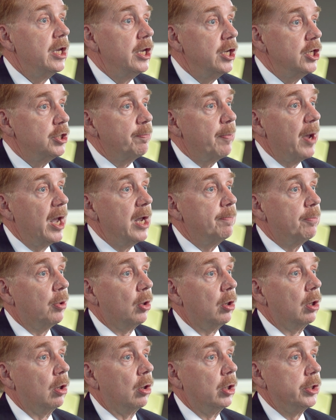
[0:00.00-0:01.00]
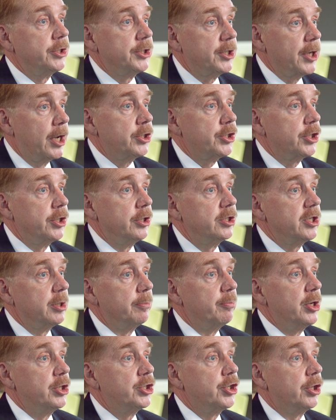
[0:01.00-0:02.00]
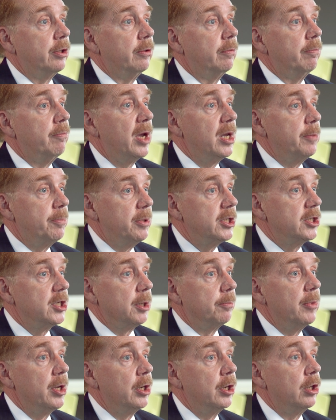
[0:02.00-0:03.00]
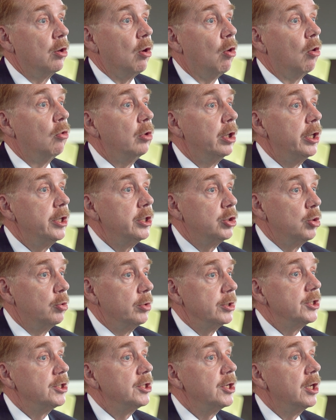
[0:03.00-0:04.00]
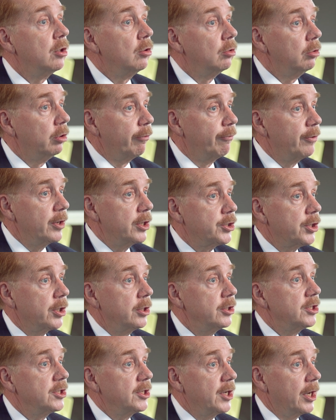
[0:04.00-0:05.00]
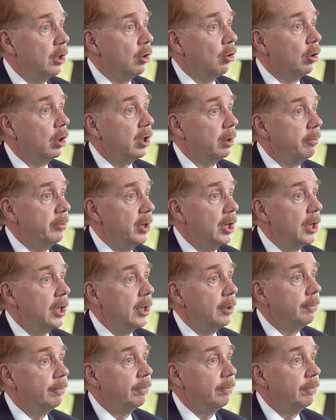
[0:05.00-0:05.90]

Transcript: Each paper or session submission may be submitted only to a single division, SIG, or committee.